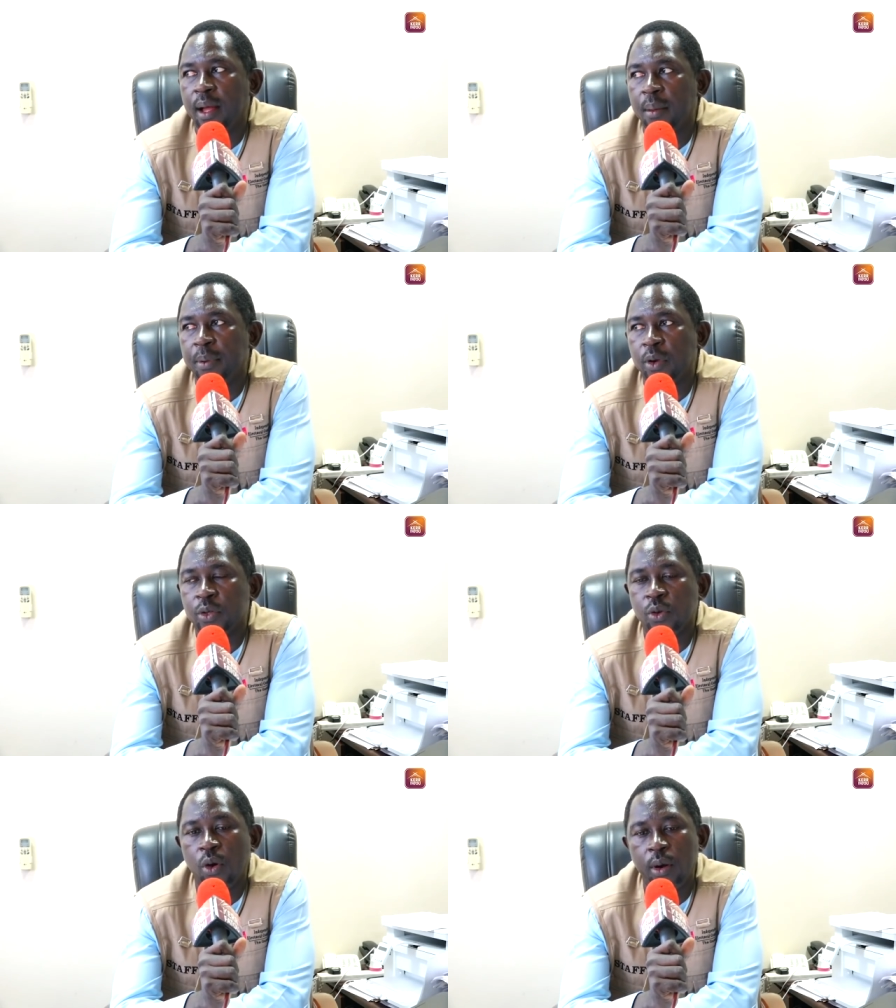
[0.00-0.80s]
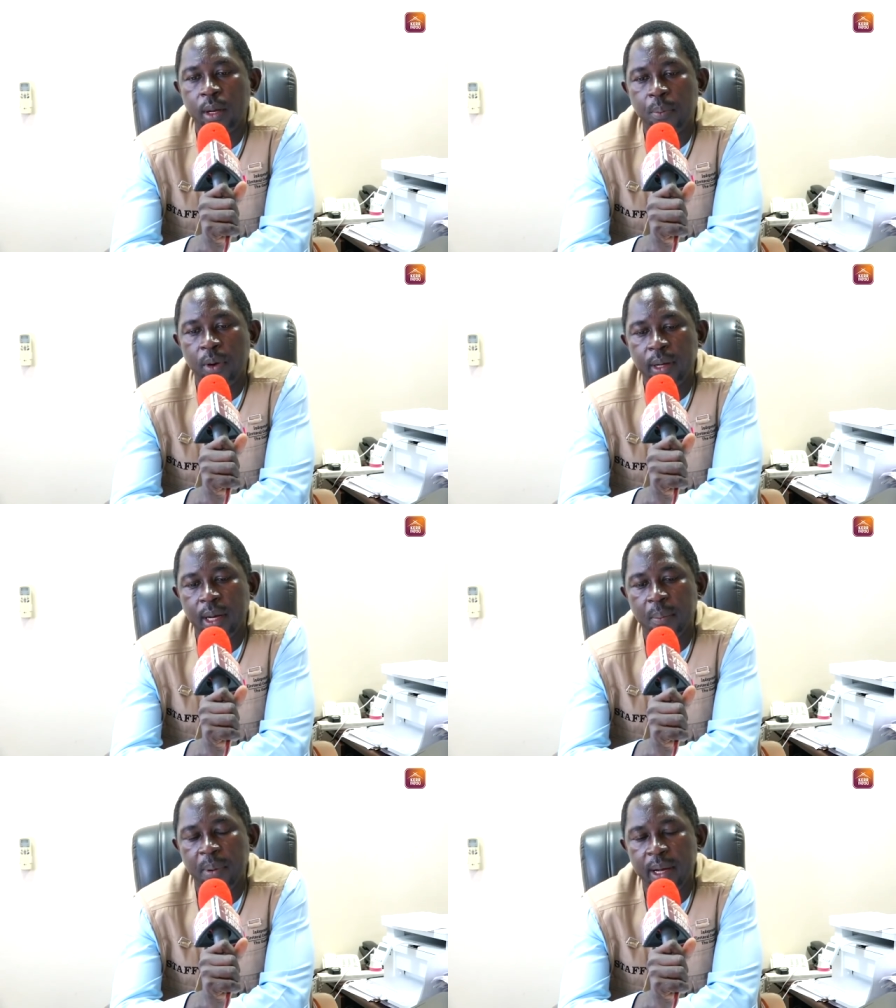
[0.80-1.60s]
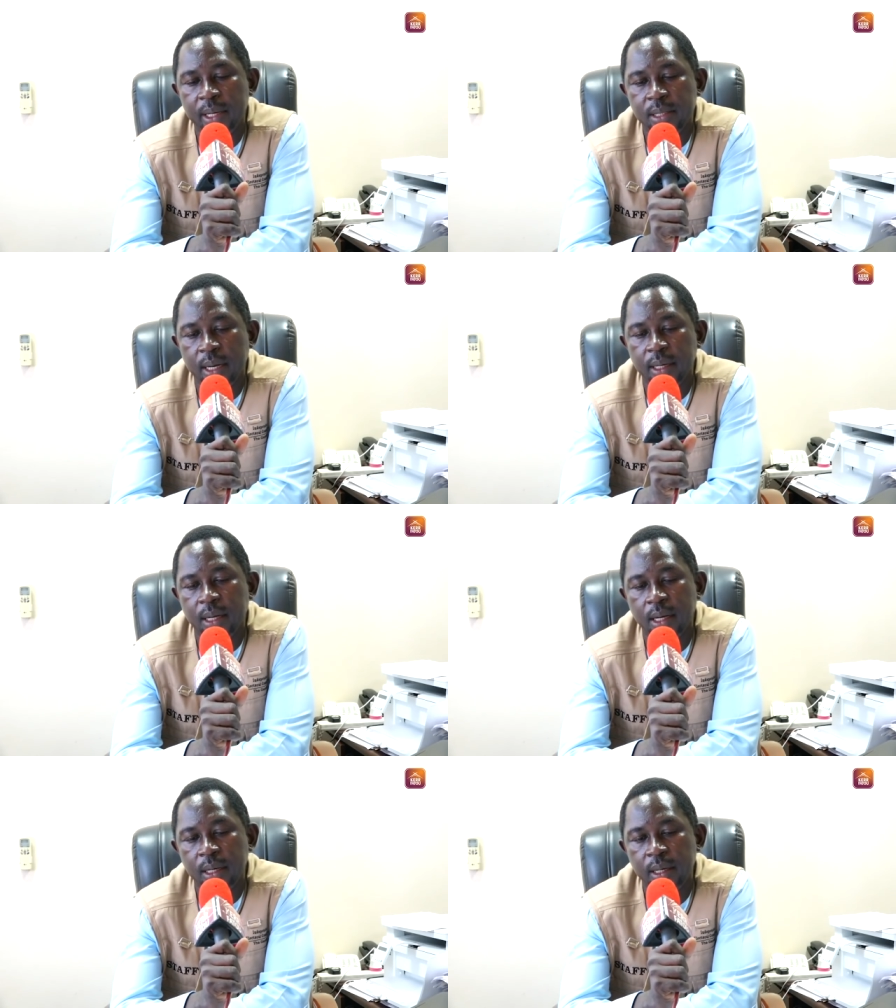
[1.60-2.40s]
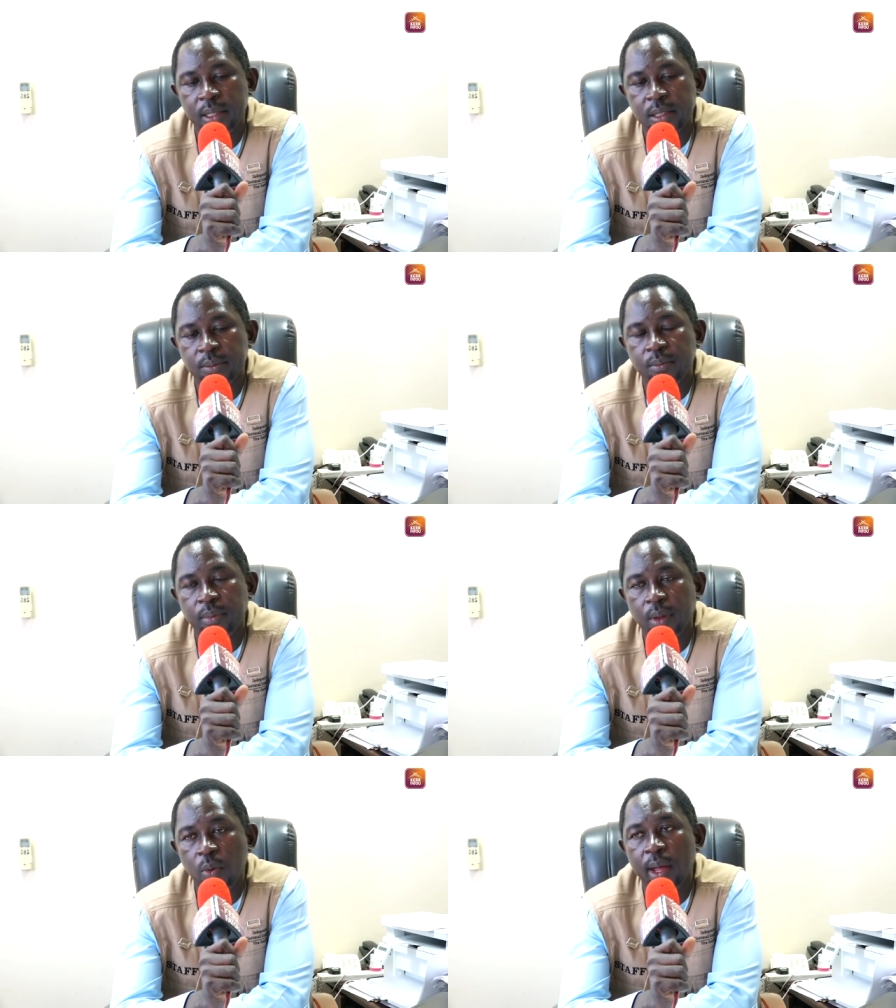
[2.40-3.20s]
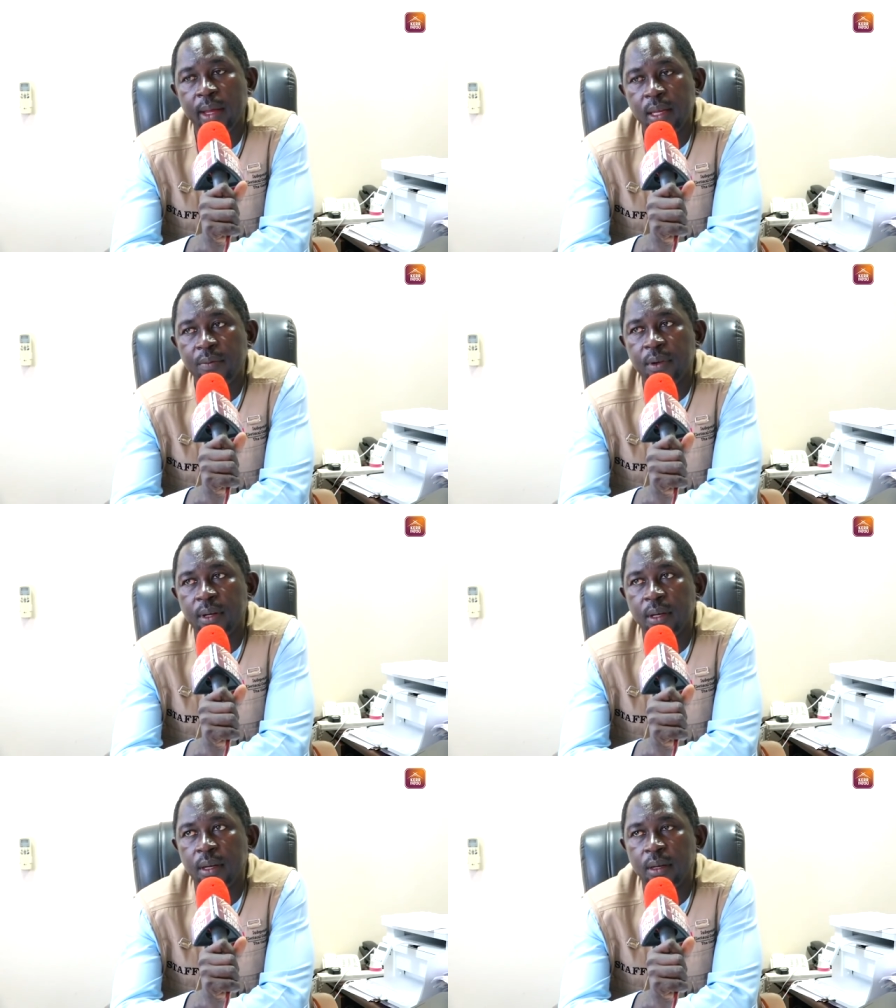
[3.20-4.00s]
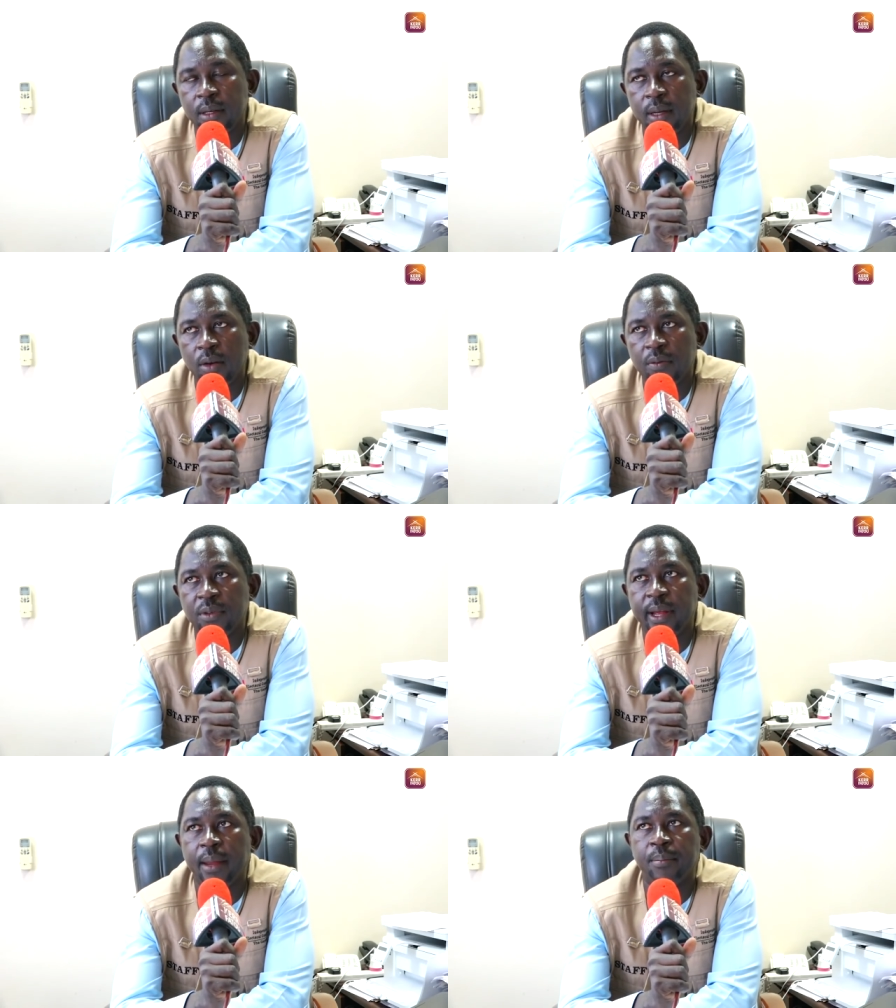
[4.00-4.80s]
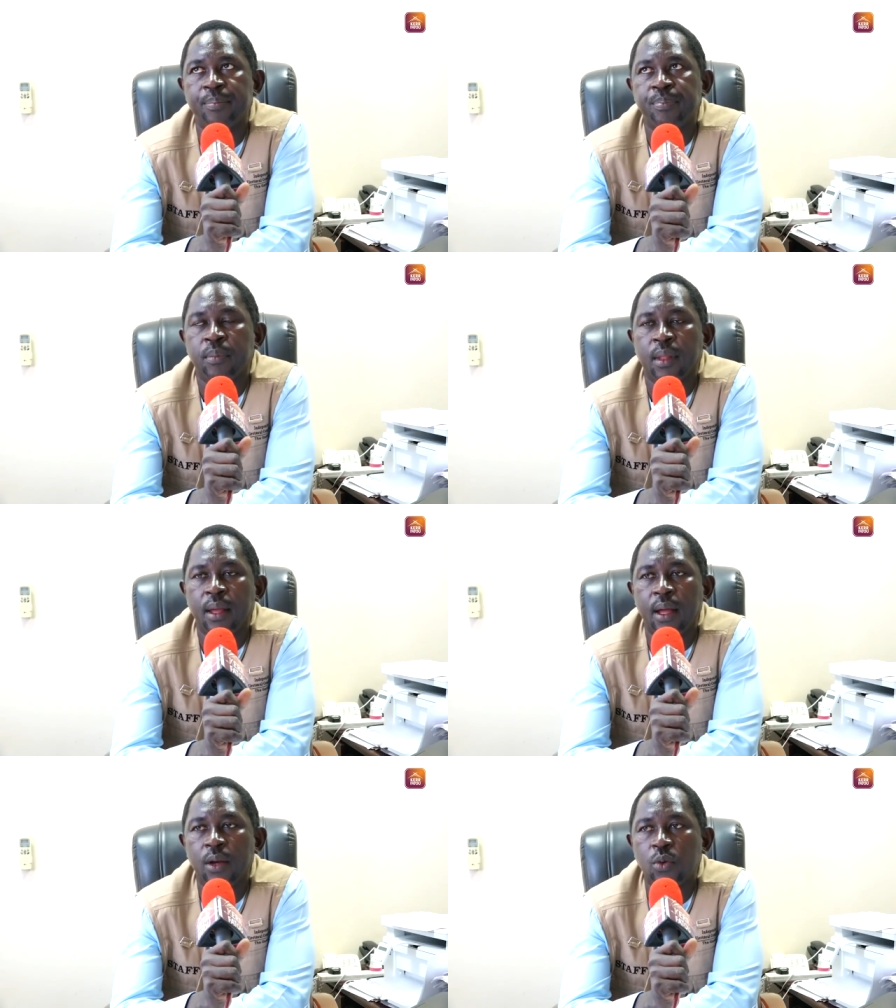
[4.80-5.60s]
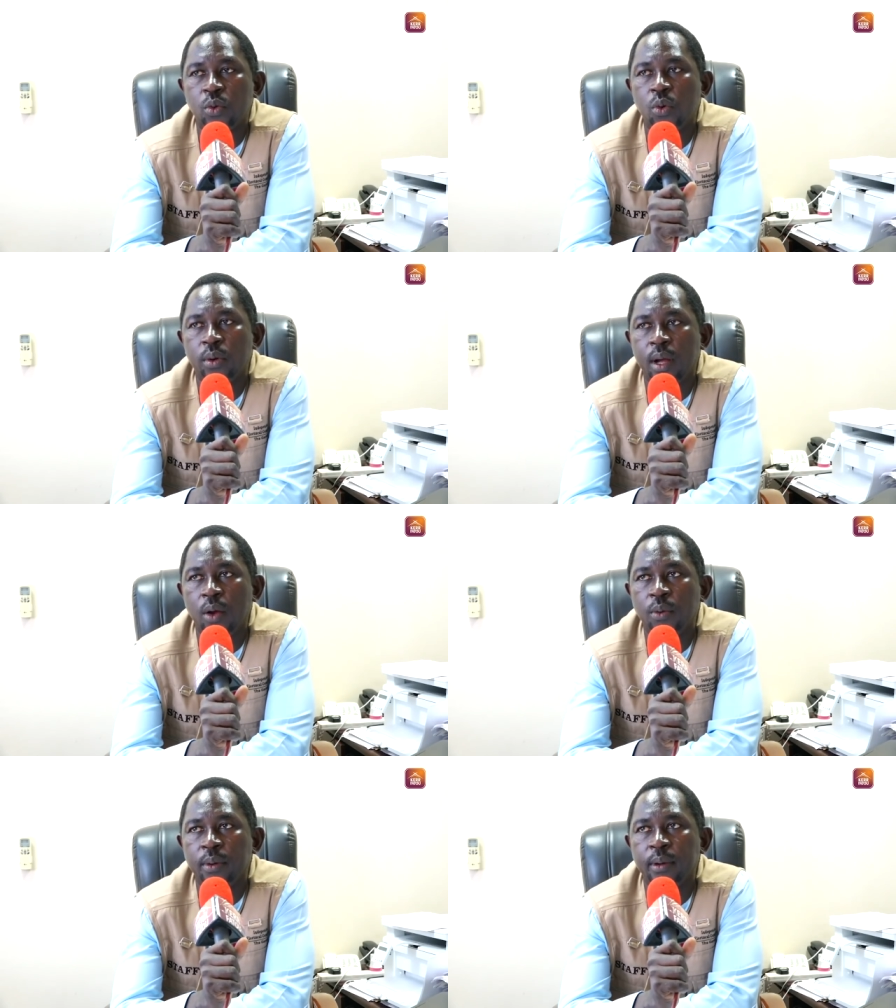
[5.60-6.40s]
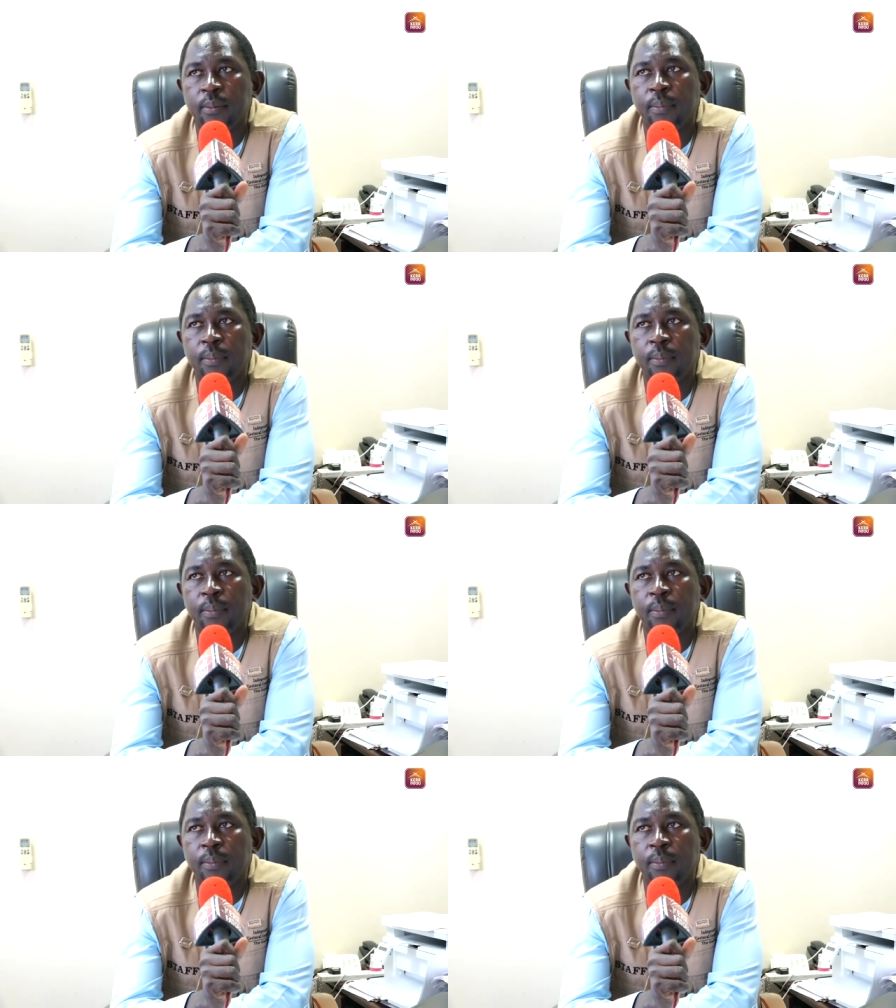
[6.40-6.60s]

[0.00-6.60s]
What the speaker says: because all the political parties and the candidates were given enough time to go around